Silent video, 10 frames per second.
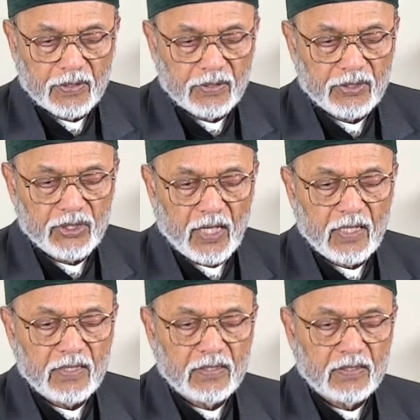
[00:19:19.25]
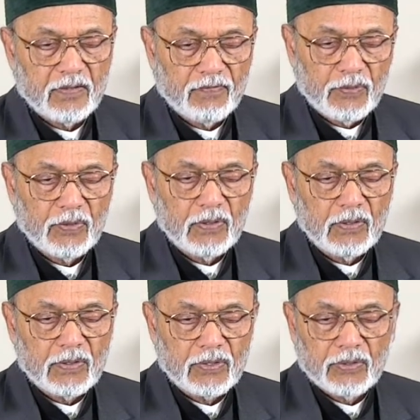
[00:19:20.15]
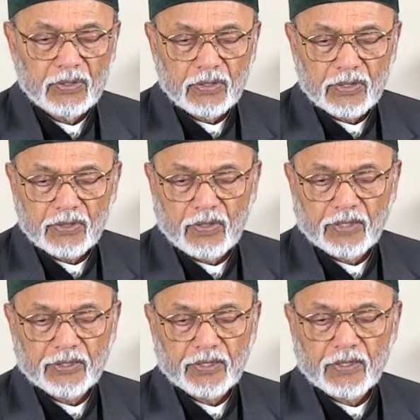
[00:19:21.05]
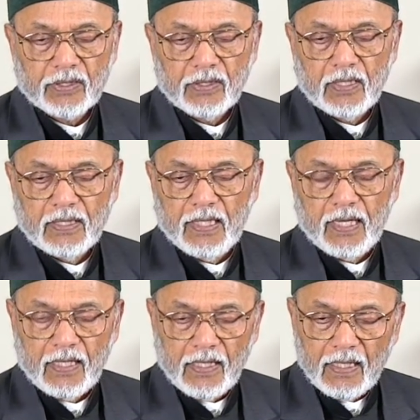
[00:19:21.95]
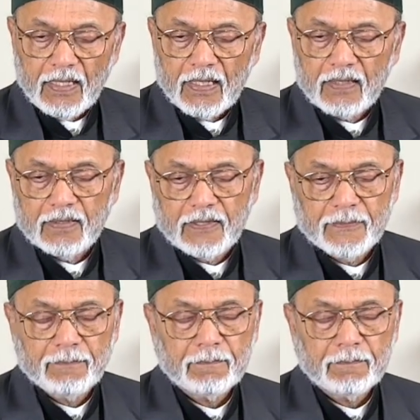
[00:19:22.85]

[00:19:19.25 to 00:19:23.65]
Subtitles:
to change the feudal social structure that they had inherited.